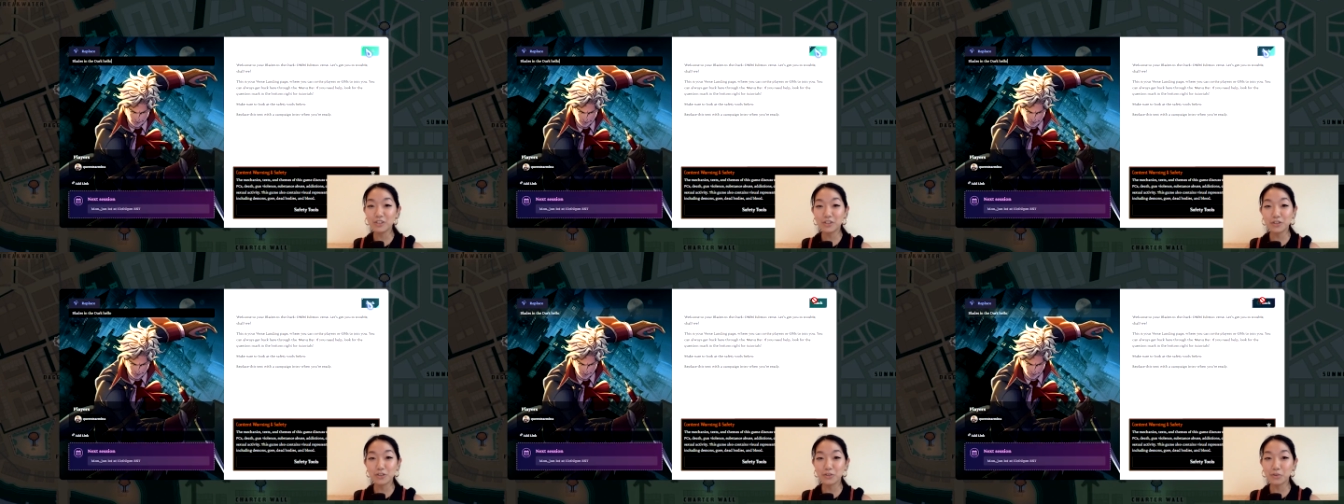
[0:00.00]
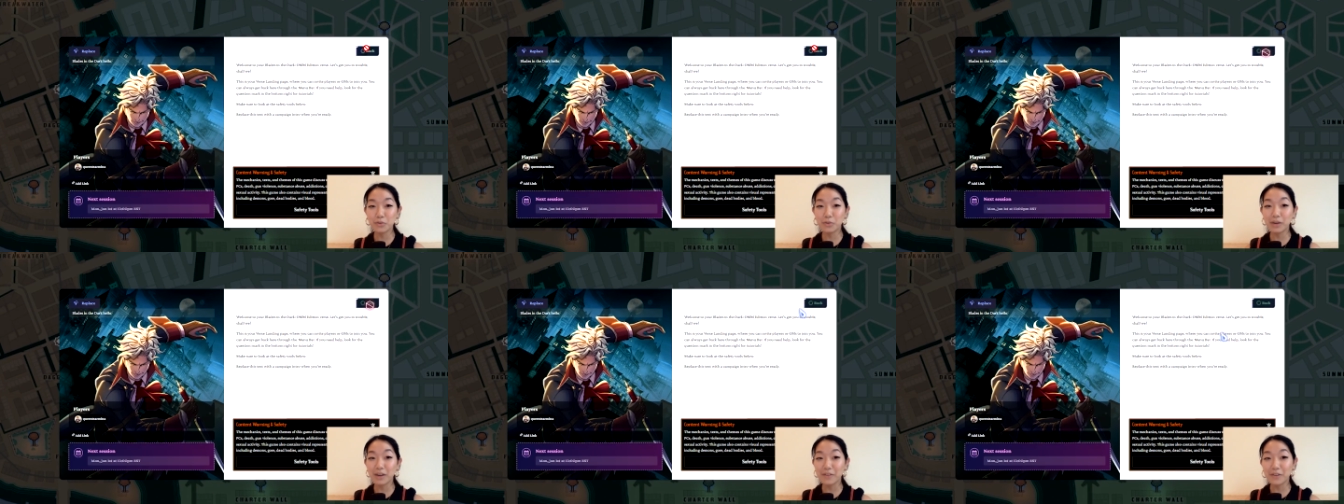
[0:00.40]
to
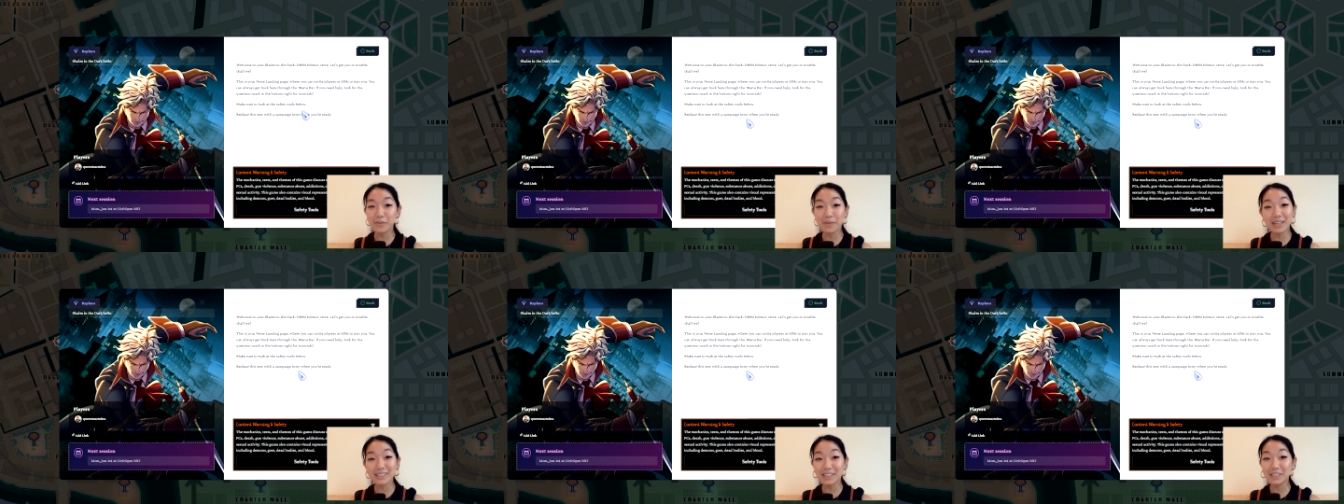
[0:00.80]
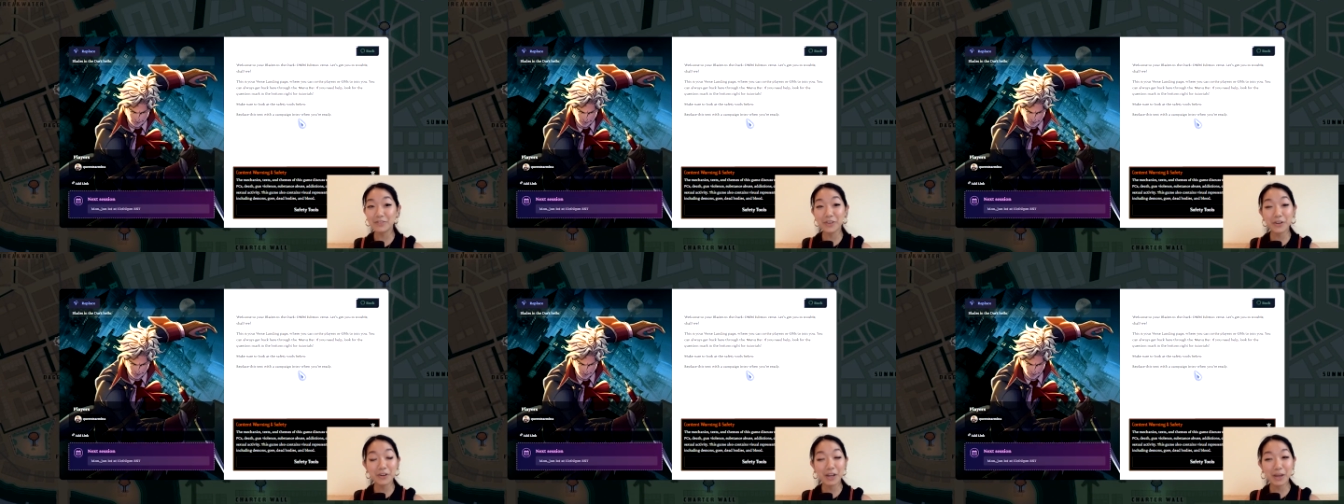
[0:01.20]
whatever makes sense for
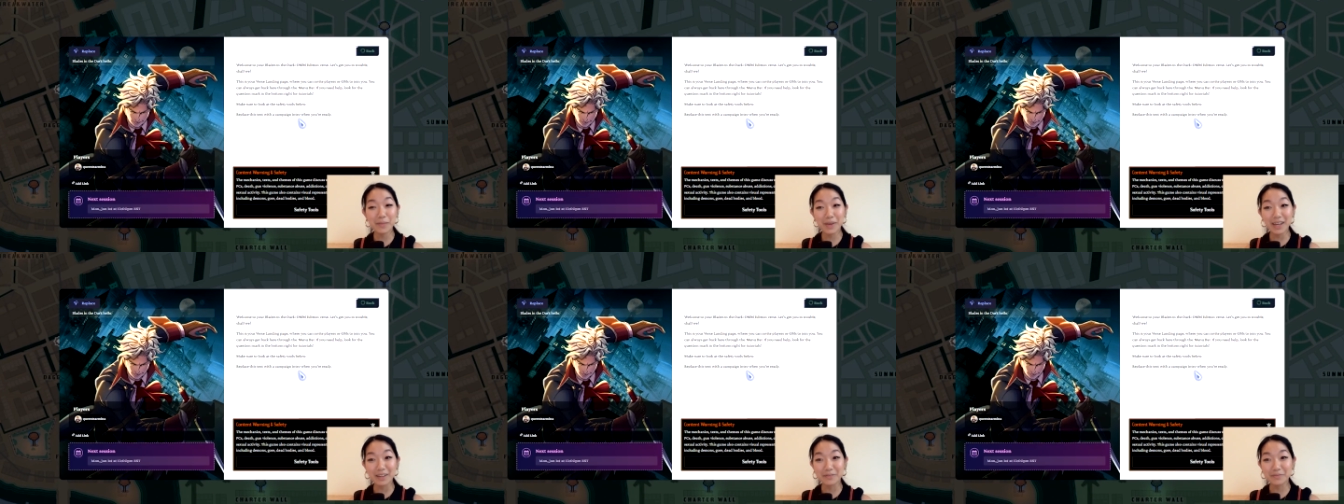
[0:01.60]
your campaign.